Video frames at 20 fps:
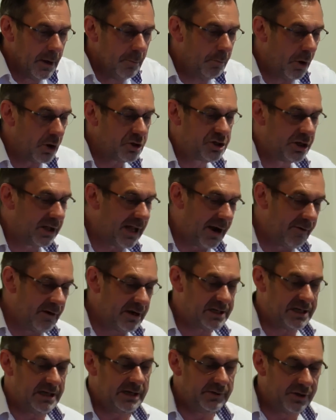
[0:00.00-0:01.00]

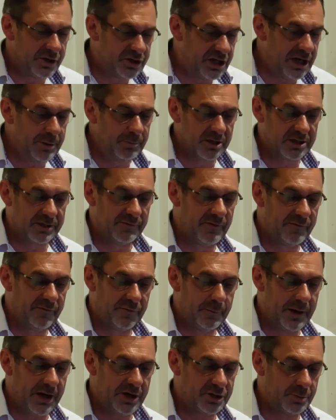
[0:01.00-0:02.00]
Modularity, the cheapness of
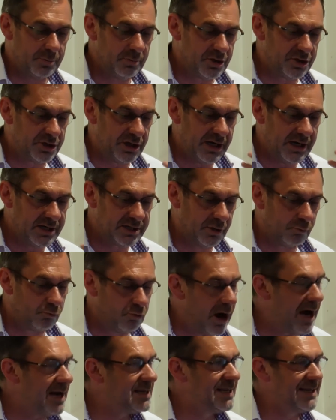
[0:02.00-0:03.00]
information machines, the
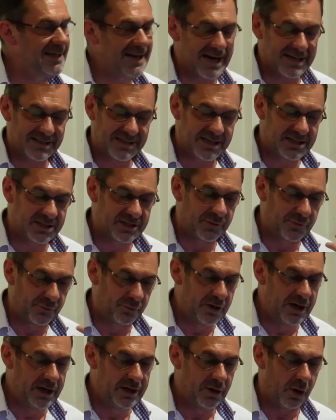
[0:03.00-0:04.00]
rising access to
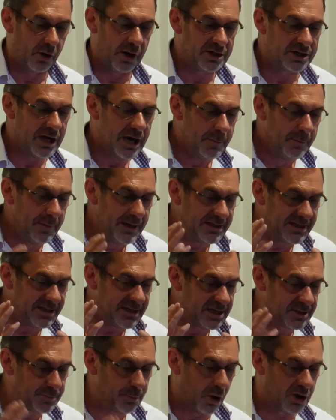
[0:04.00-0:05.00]
free knowledge means it
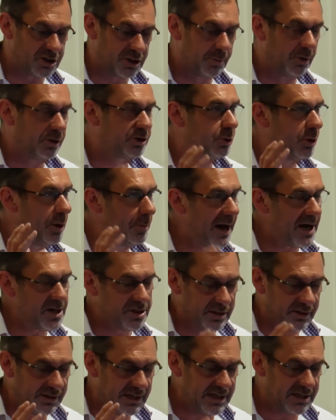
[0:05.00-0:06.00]
is possible to
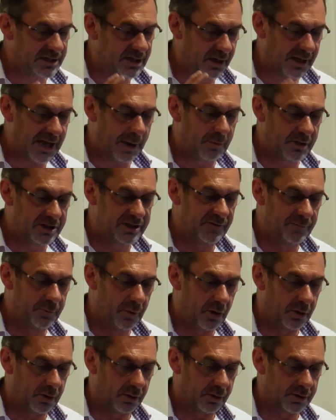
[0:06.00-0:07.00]
imagine these collaborative
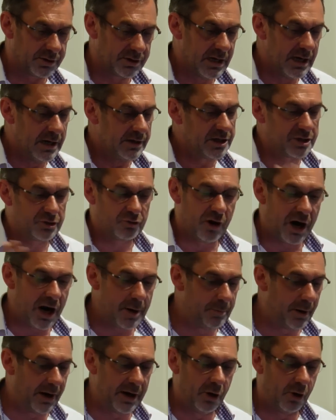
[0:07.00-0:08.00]
models
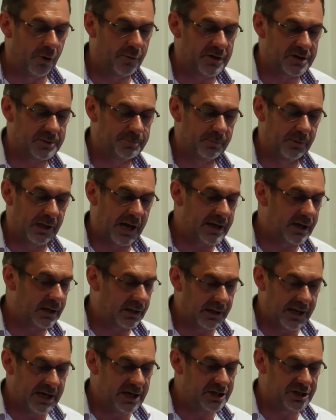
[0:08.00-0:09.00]
described by authors like
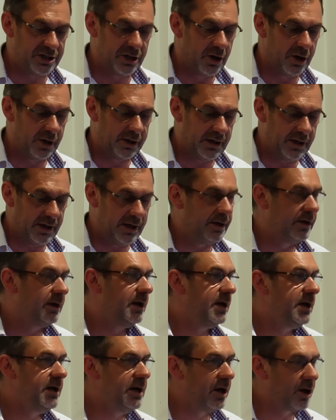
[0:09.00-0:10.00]
Clay Shirky
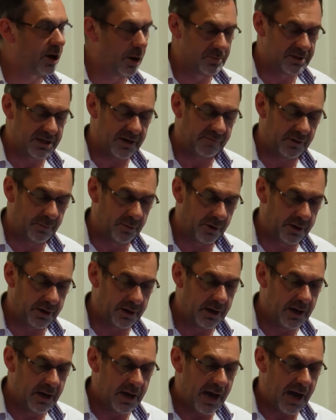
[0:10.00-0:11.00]
and Here Comes
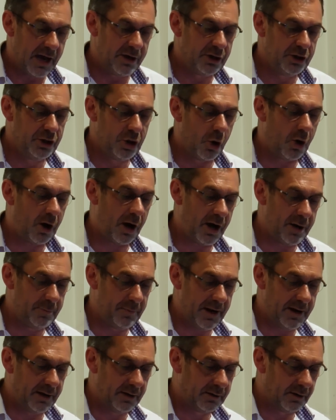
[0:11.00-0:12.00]
Everybody and Yochai
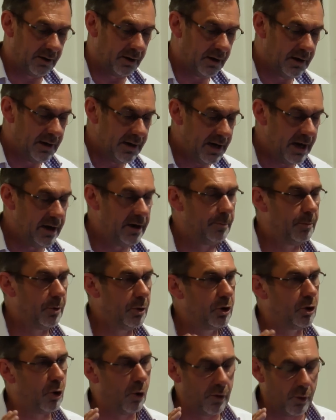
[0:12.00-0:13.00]
Benkler in a
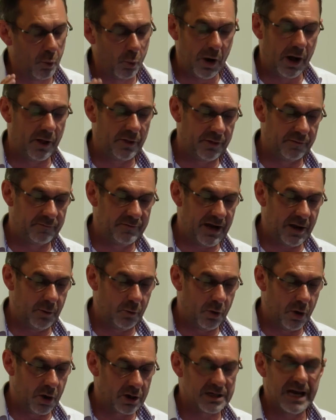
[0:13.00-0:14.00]
book called The Wealth of
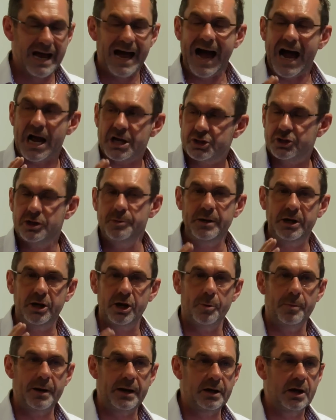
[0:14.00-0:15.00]
Networks actually
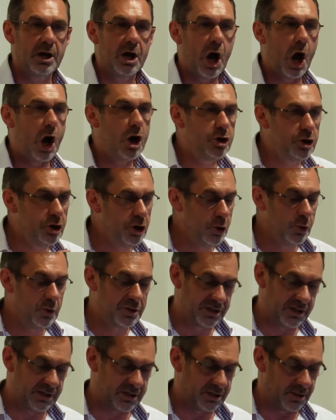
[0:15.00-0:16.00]
becoming a new
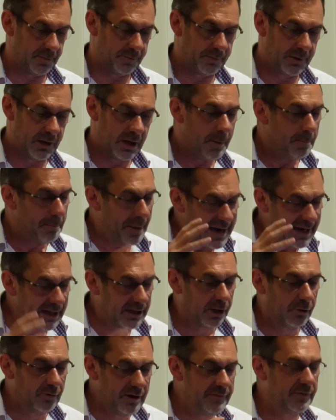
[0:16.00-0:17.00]
system.
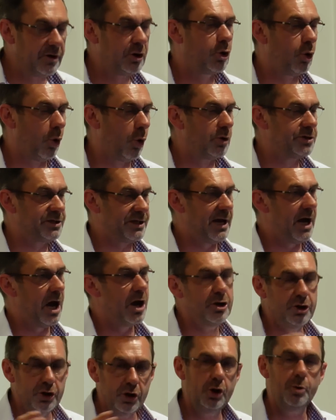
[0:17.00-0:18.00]
Benkler even calls it a
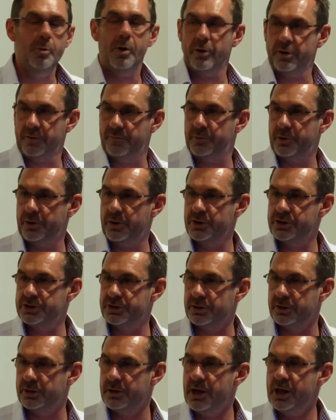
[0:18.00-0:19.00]
new mode of
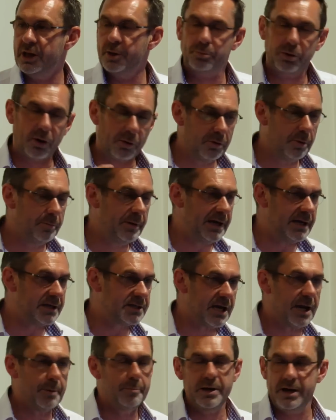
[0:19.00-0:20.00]
production. The problem is,
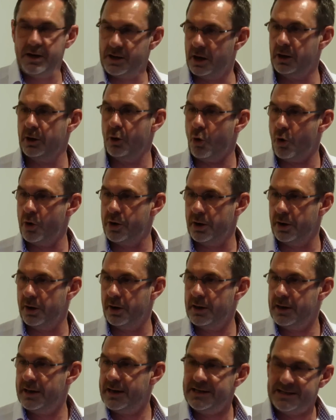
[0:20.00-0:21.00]
being a lawyer,
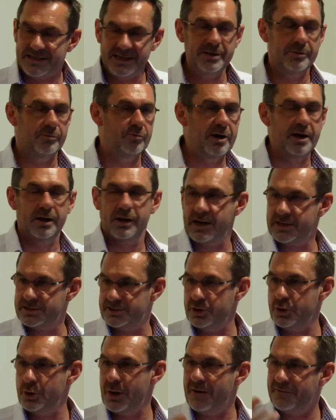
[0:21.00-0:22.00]
he didn't realise
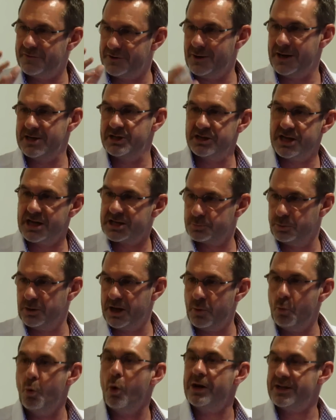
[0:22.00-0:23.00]
that you have to actually
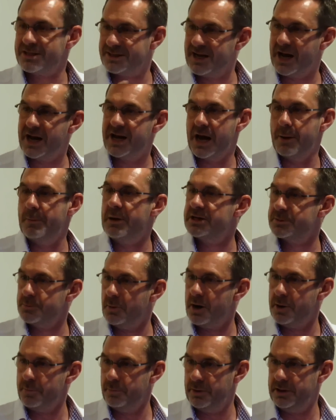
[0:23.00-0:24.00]
explain what its dynamics
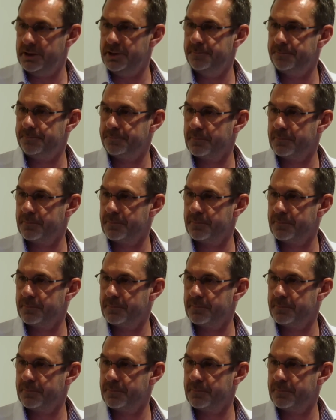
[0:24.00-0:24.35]
might be.